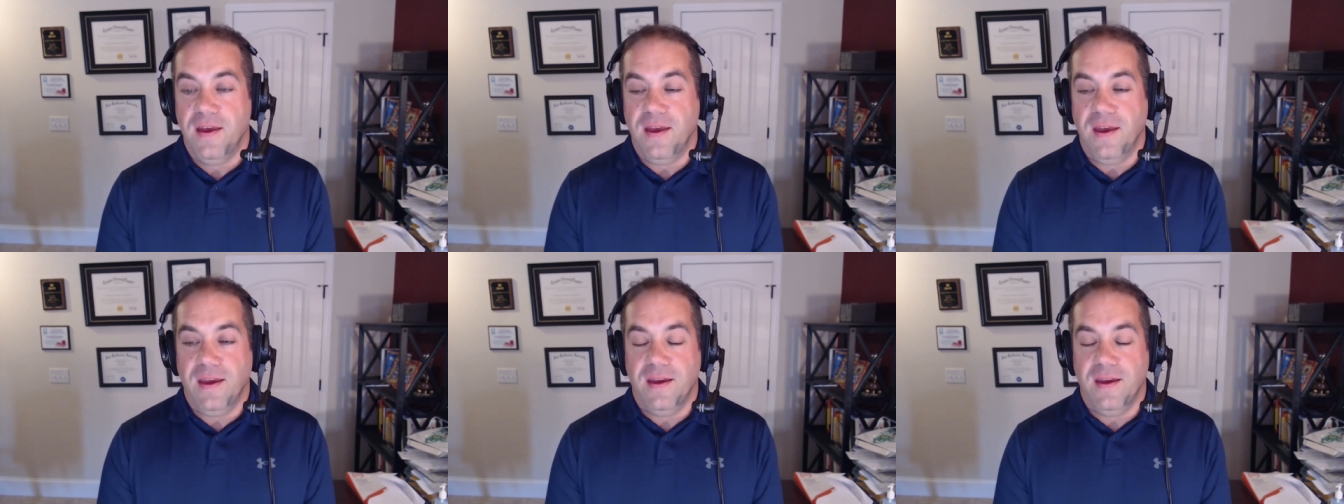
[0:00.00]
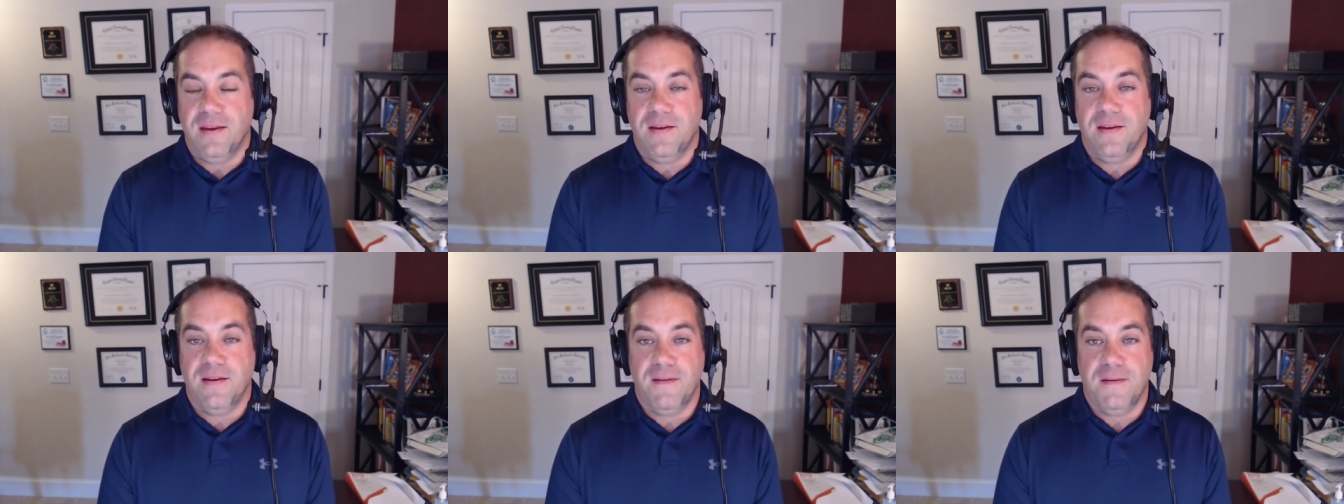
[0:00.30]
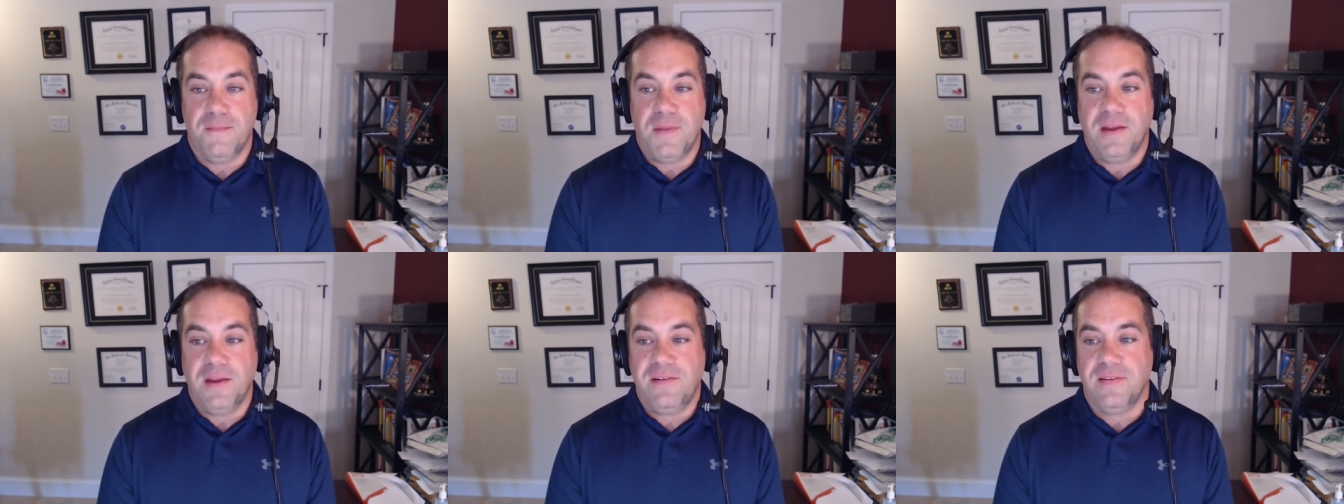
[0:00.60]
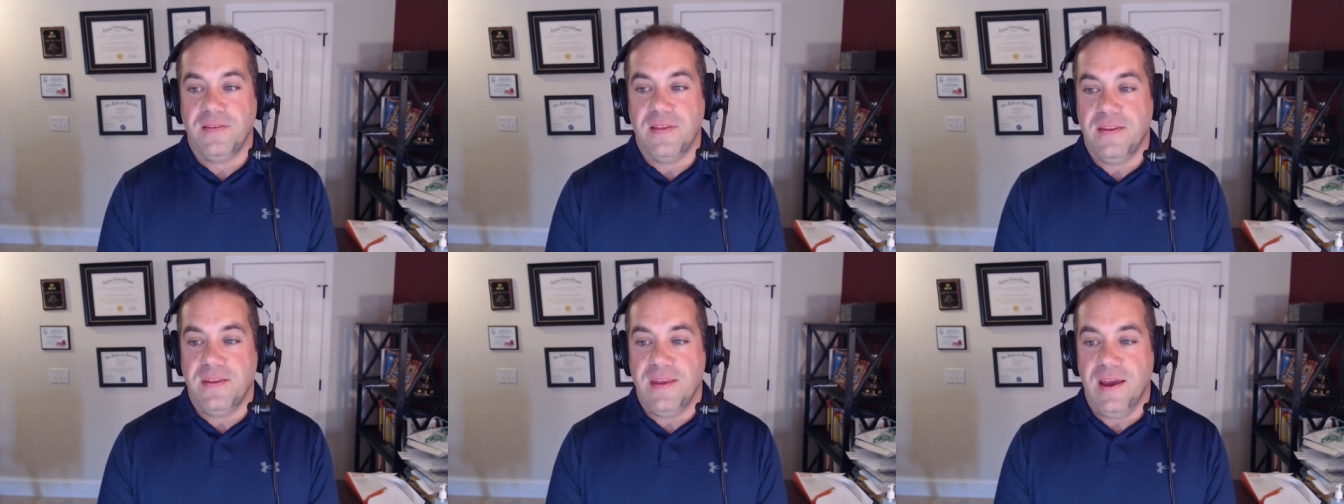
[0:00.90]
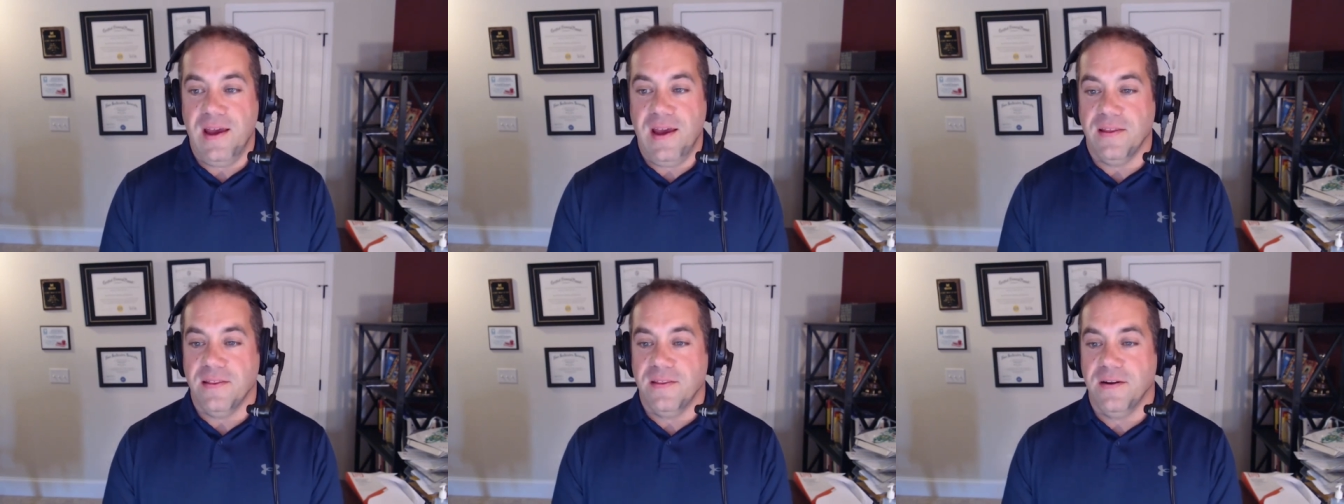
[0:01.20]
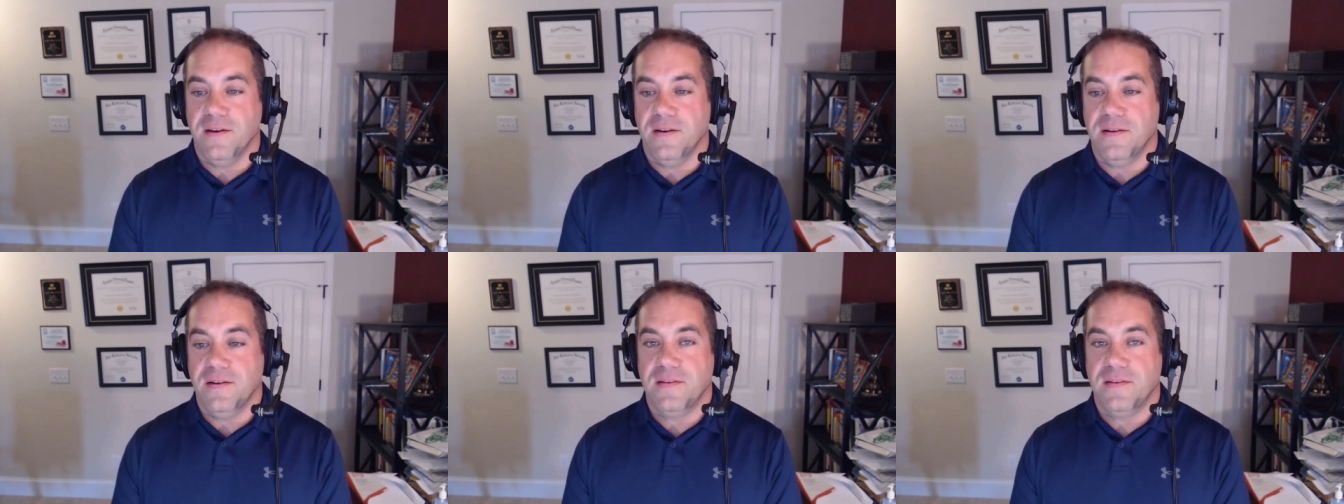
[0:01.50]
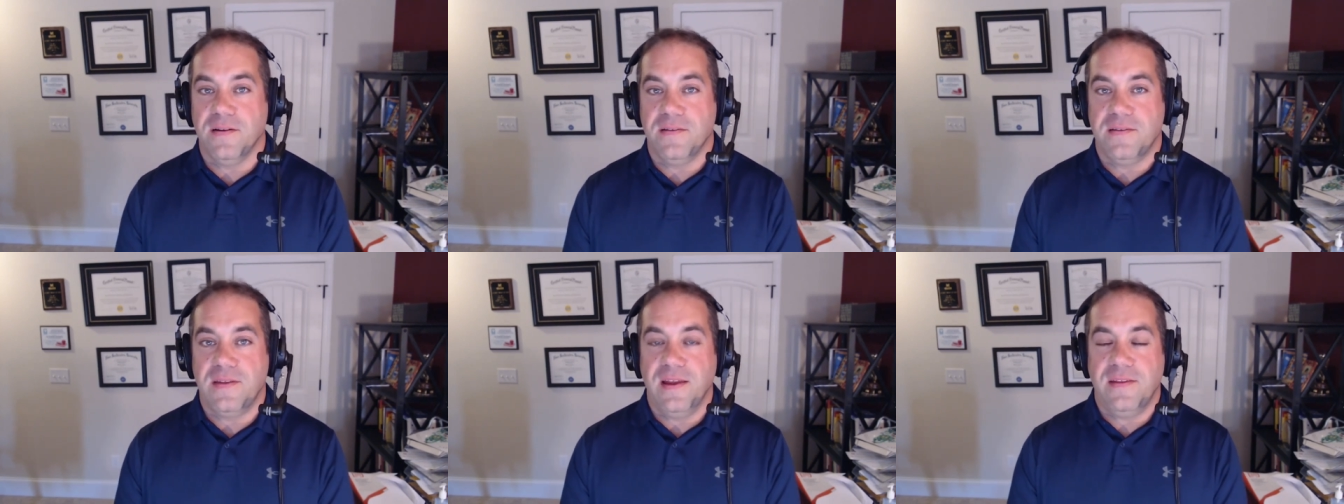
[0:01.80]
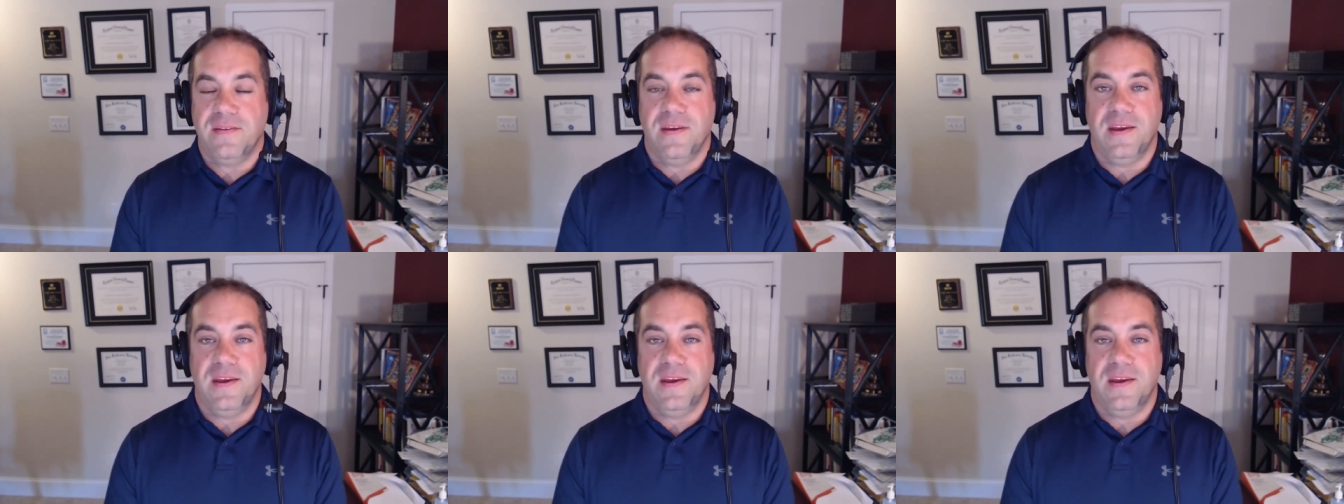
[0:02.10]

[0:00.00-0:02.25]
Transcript: And you mentioned the debt; their their debt